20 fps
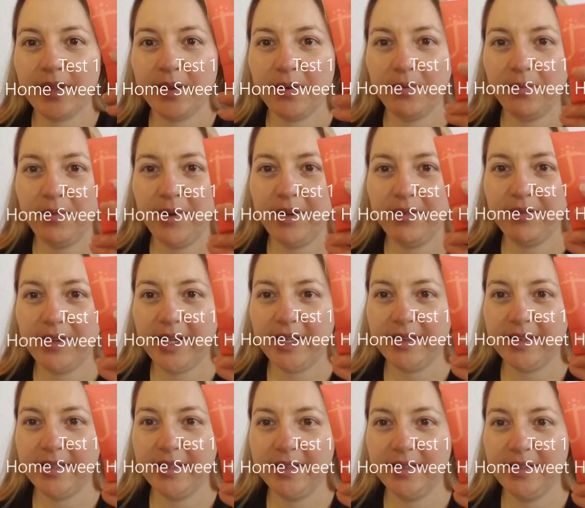We have got
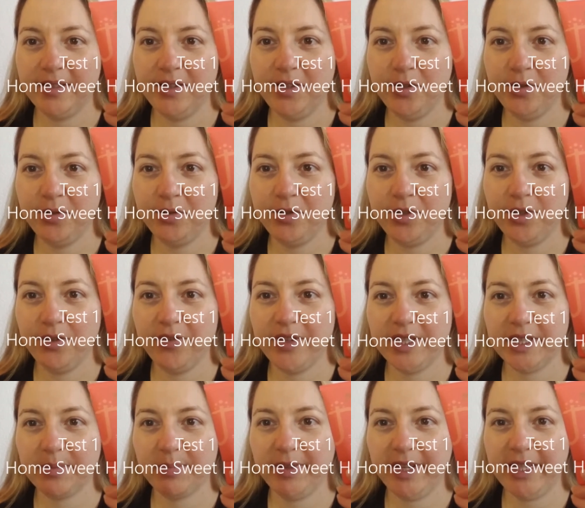the new
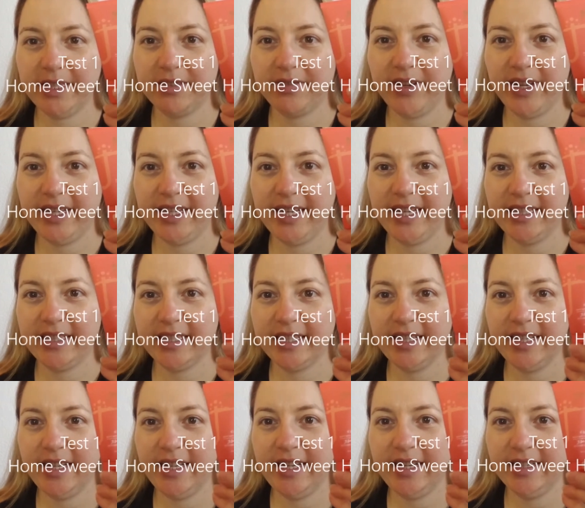Juvia's Place foundation
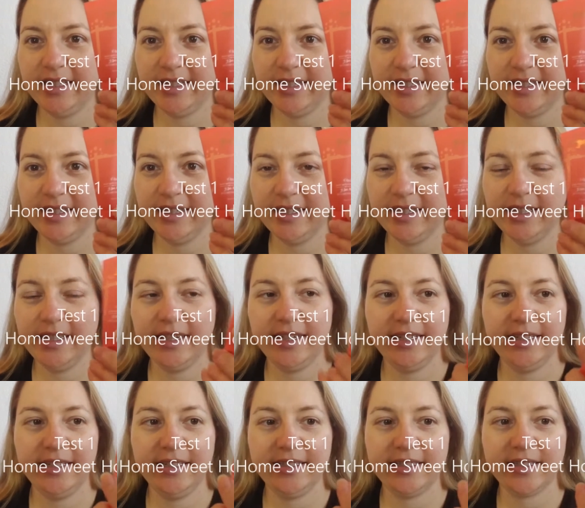here.
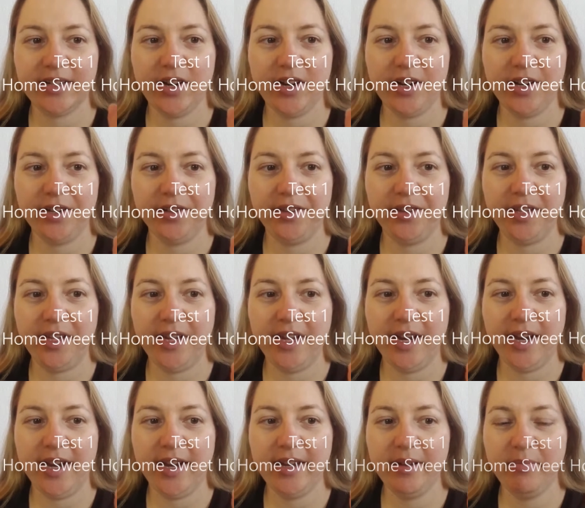It is called the
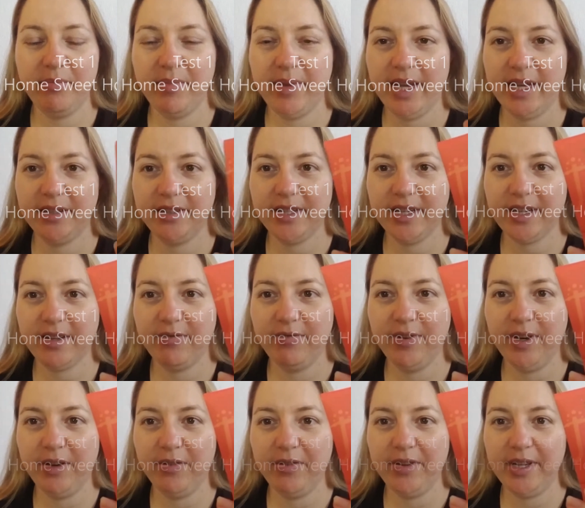I Am Magic
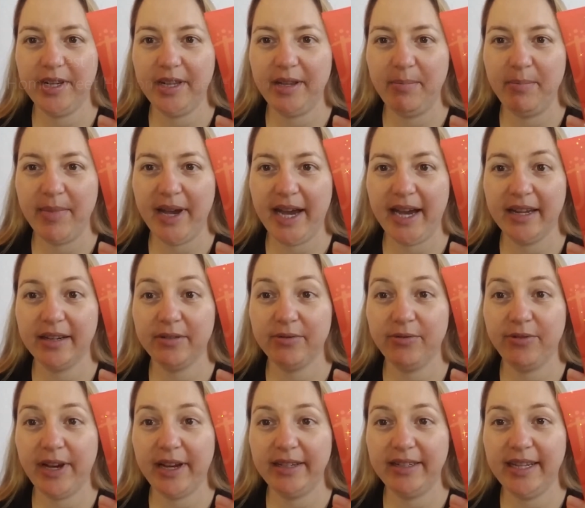Velvety Matte
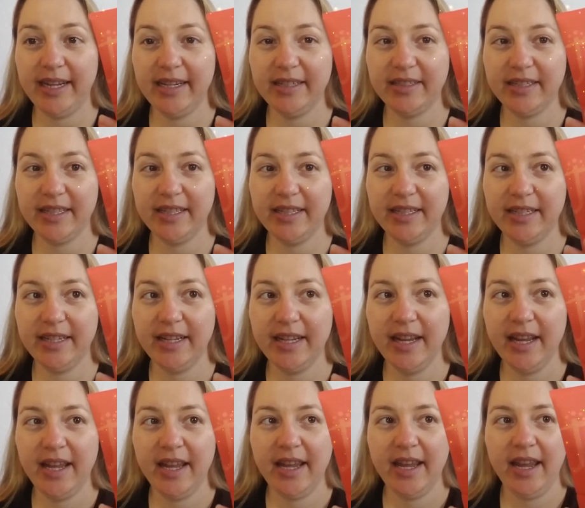Foundation.
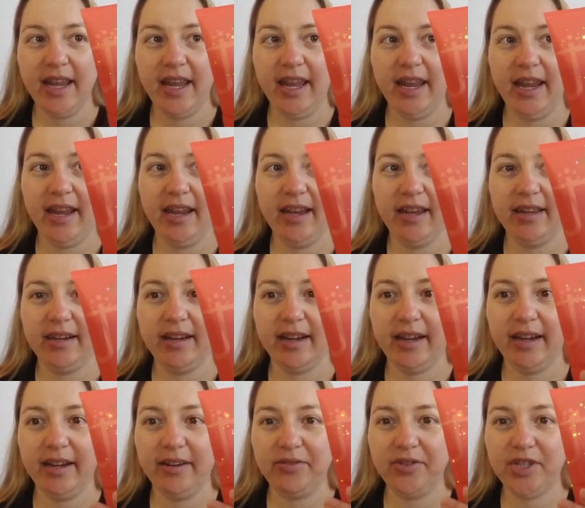And I
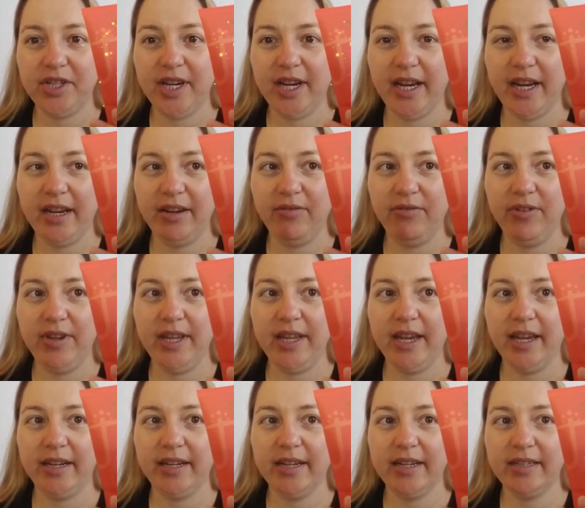have shade
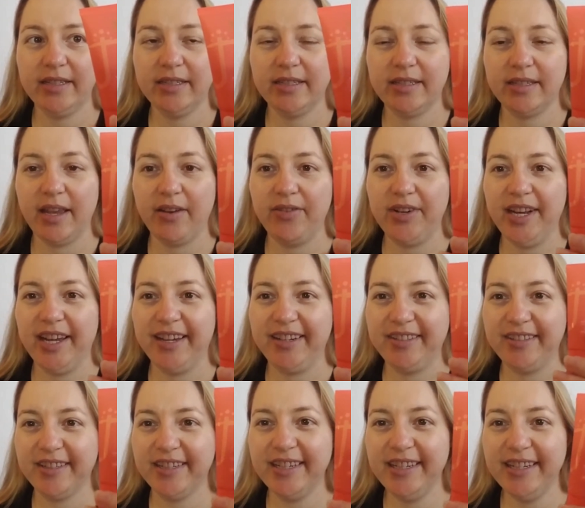Vienna
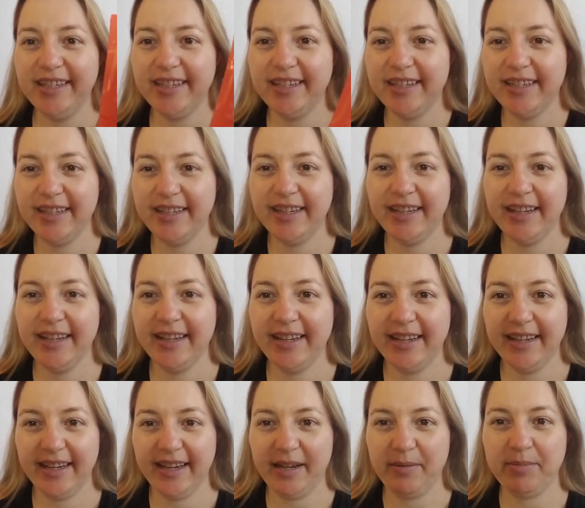700.
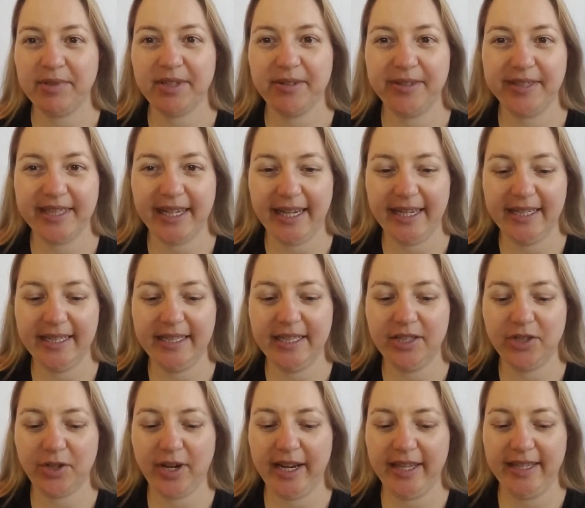I'm so excited to
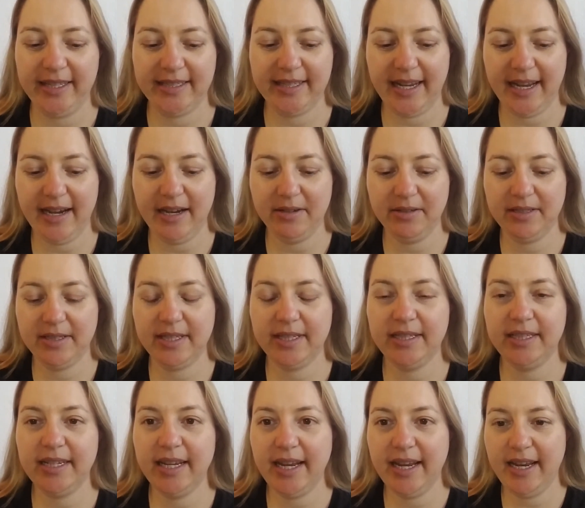try this out
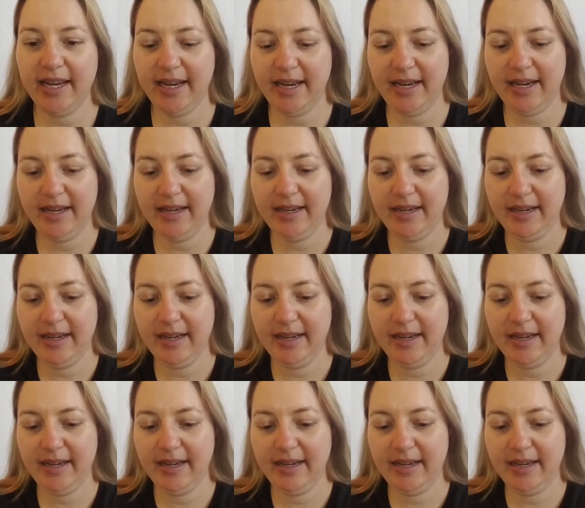today.